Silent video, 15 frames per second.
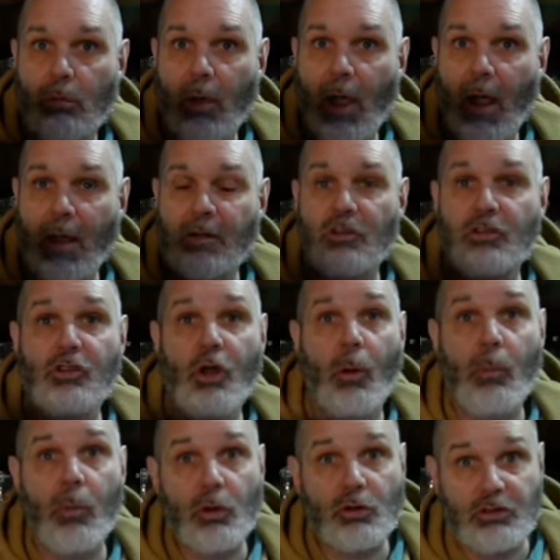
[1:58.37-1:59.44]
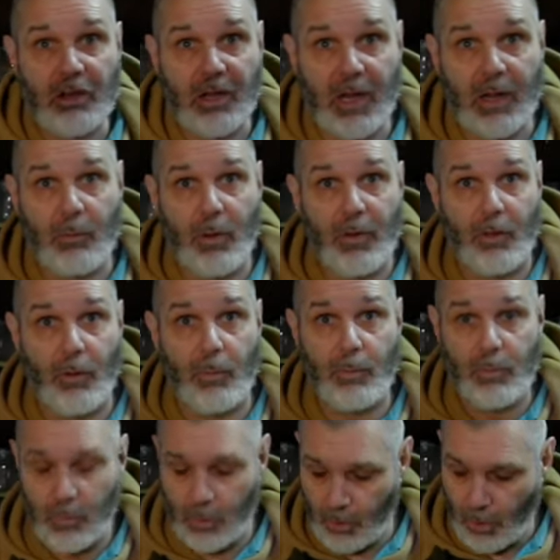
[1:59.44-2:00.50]
Right, there's not much in it with
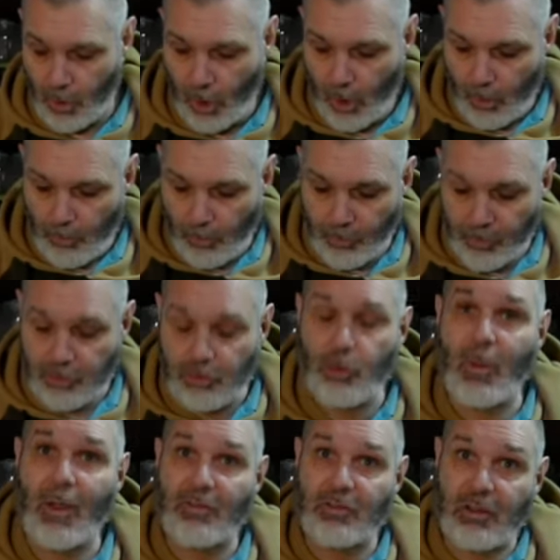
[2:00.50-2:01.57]
them, but they do have